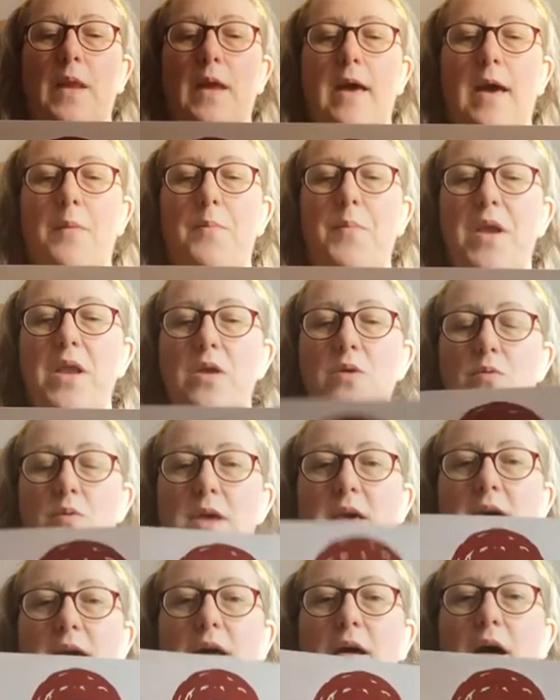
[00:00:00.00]
Happy New
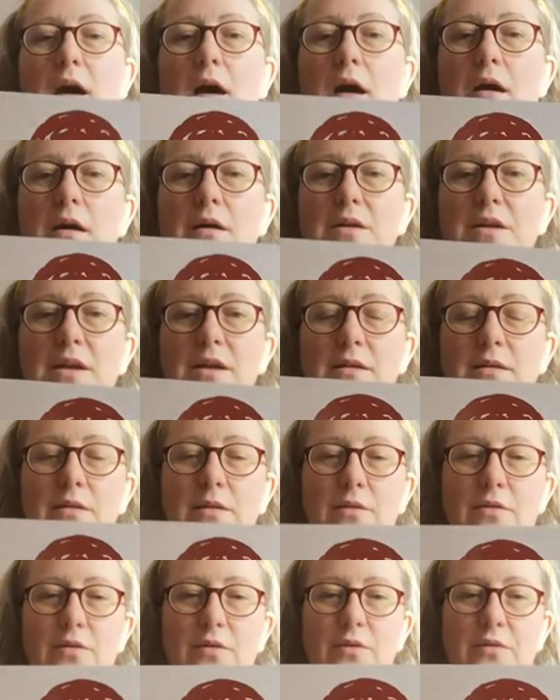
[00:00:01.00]
Year card
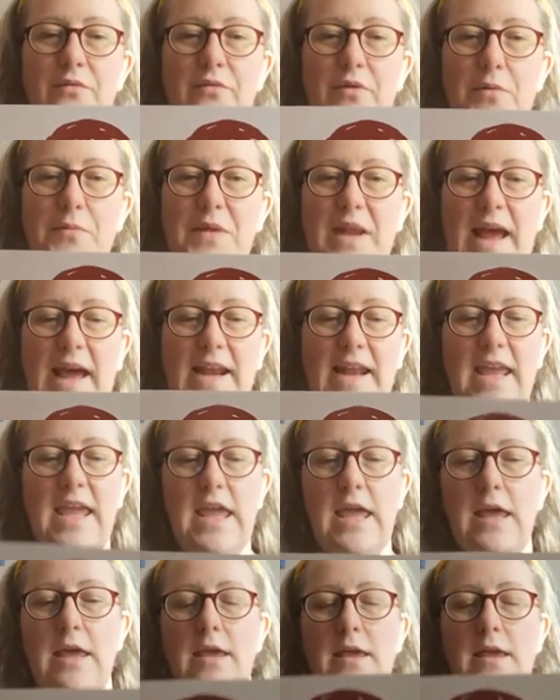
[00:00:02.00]
from Danny.